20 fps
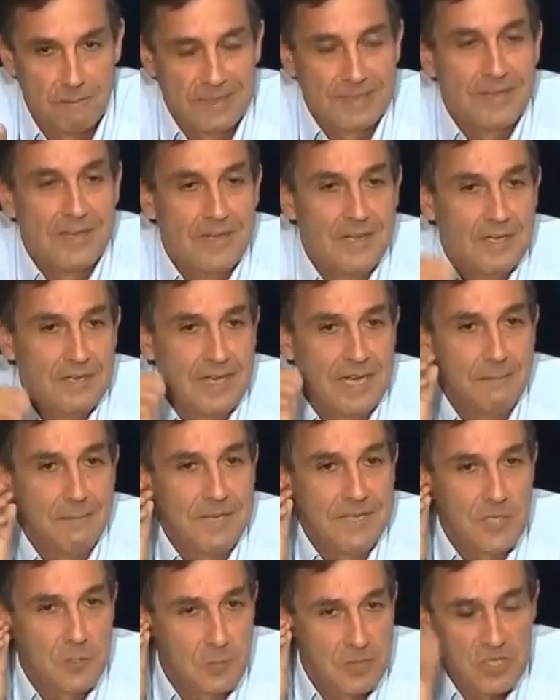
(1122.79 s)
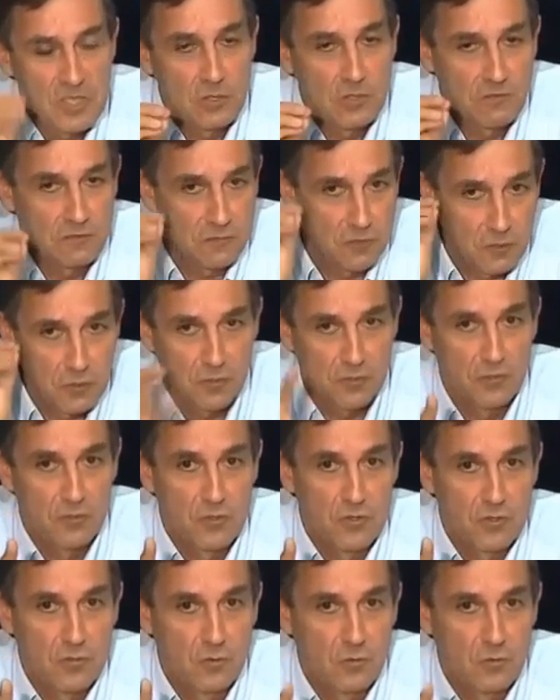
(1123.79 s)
but I'm especially furious